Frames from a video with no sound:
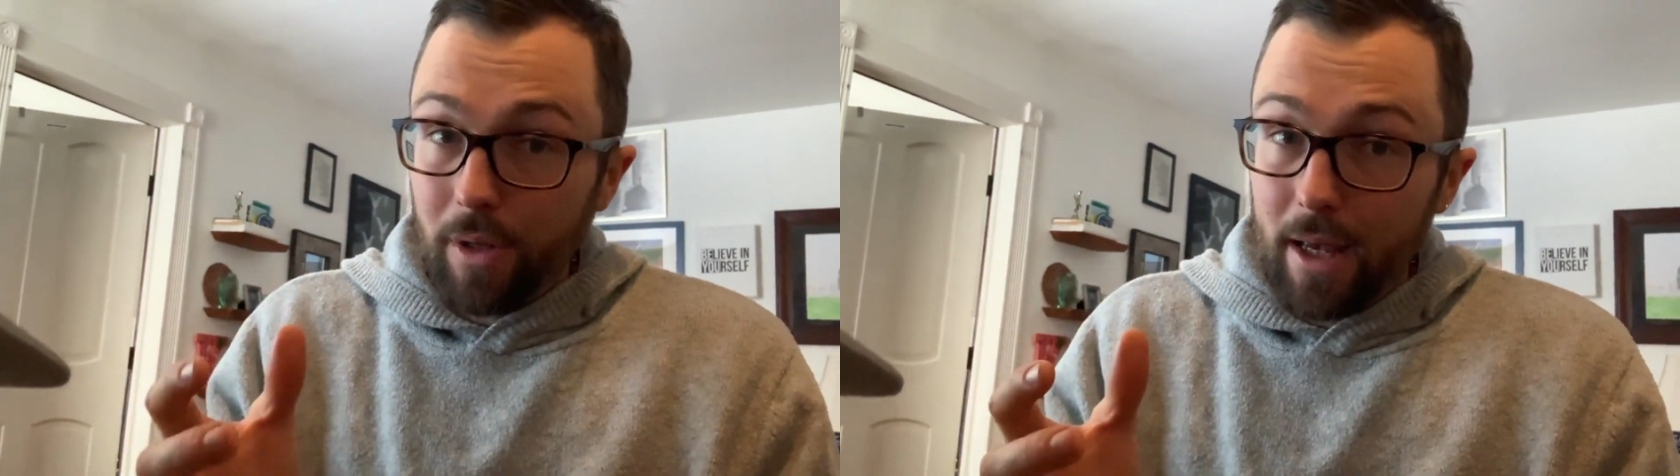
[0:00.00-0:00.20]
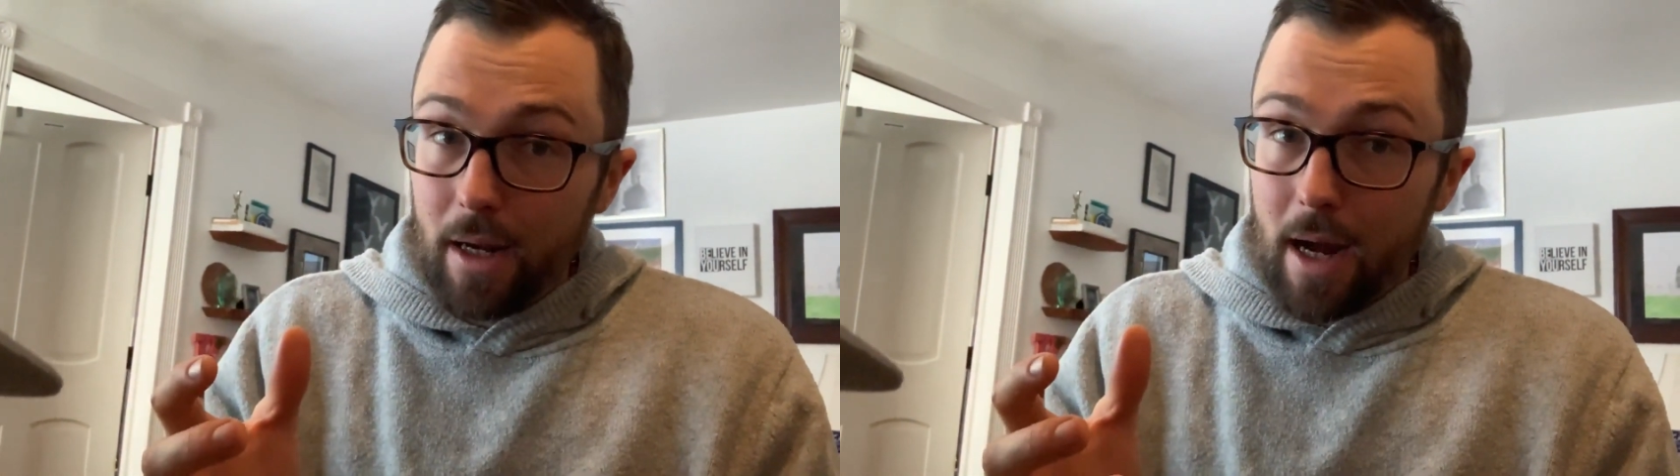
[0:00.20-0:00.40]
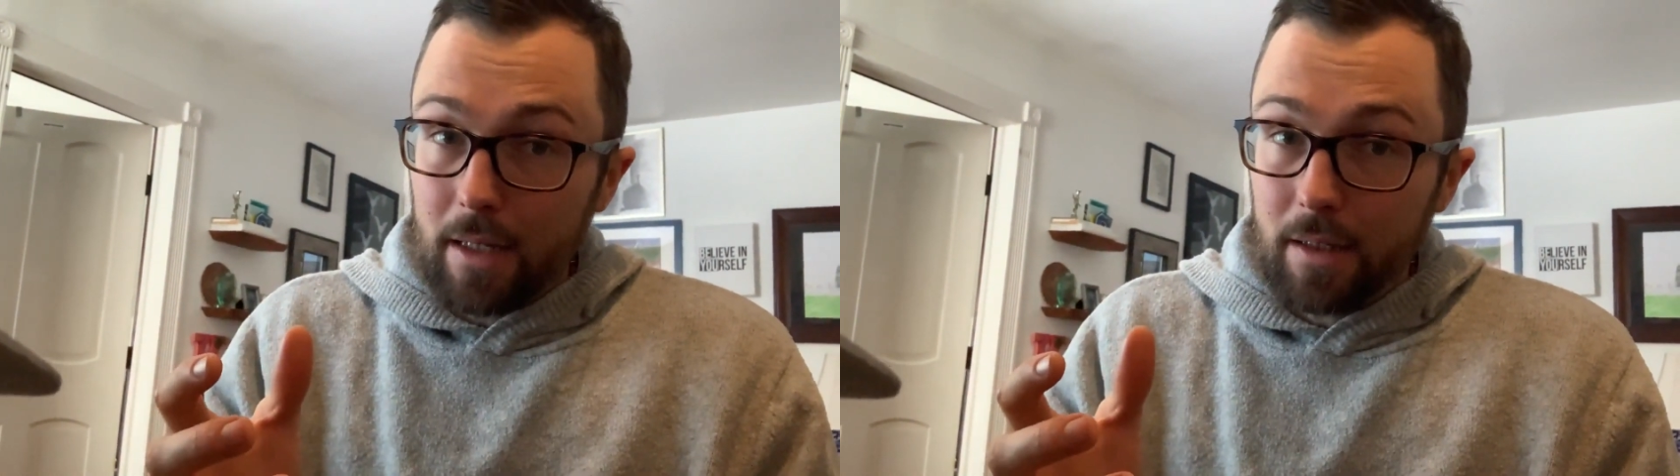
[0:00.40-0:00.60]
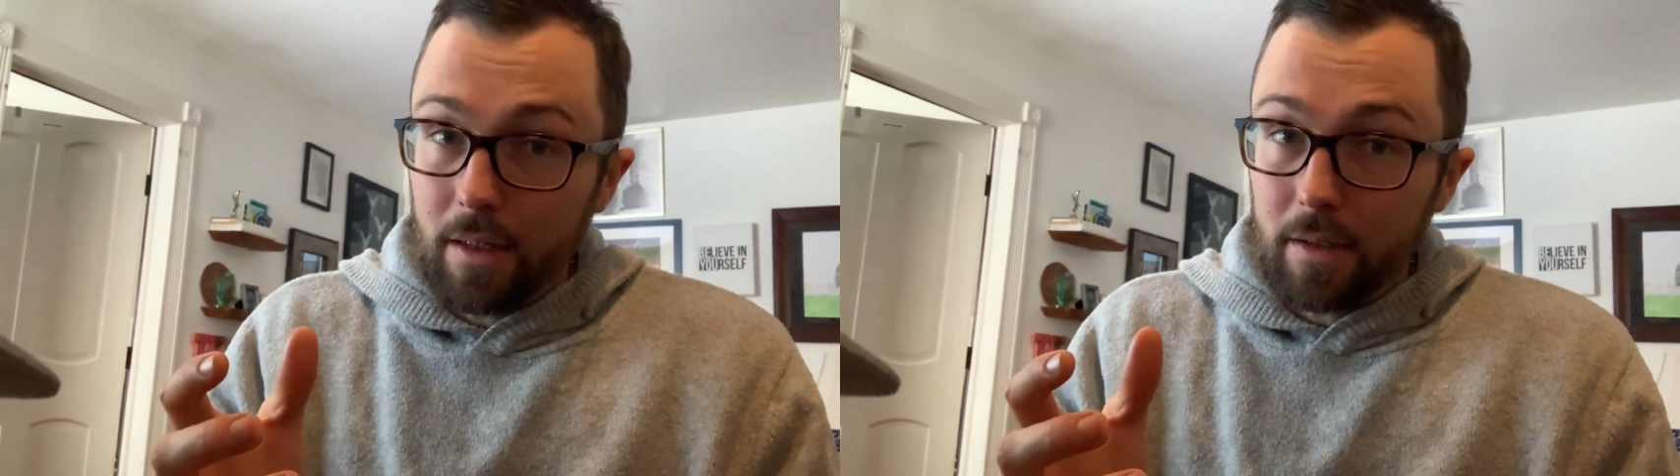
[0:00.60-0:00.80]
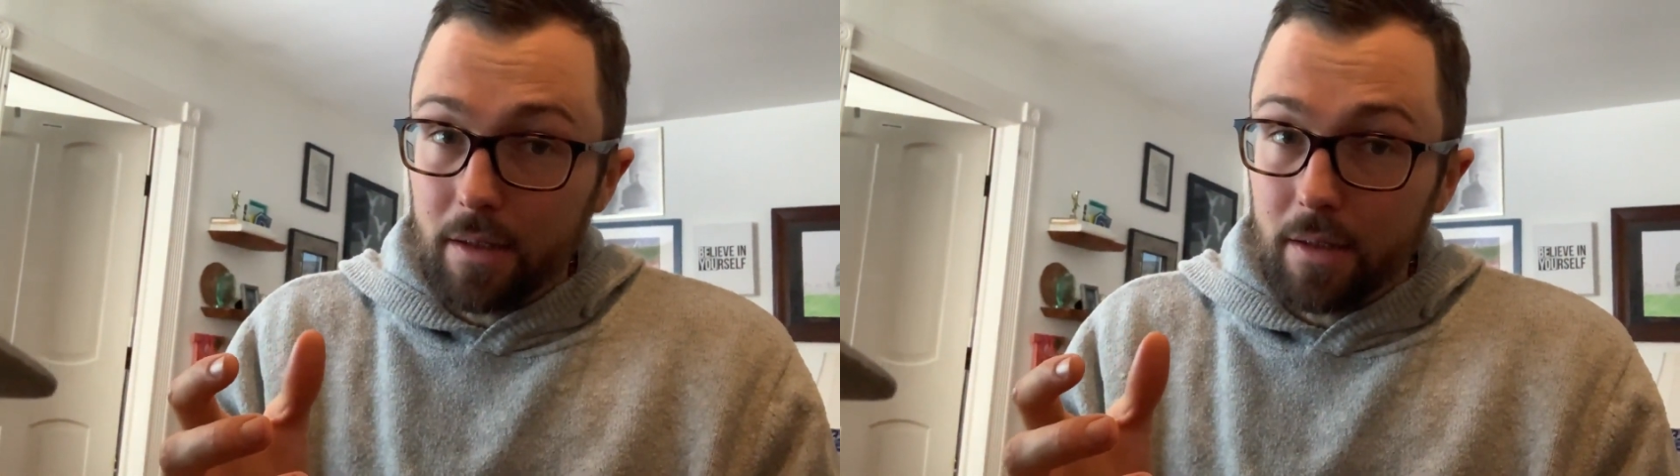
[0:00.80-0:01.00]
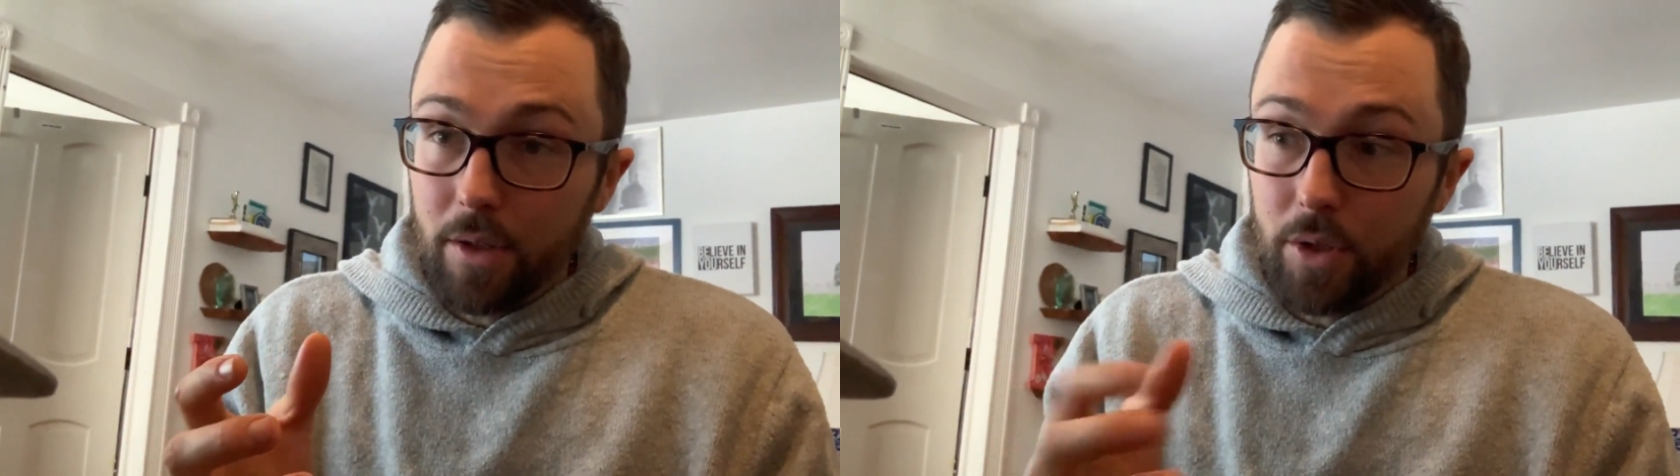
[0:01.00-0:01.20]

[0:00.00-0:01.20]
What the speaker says: antioxidants.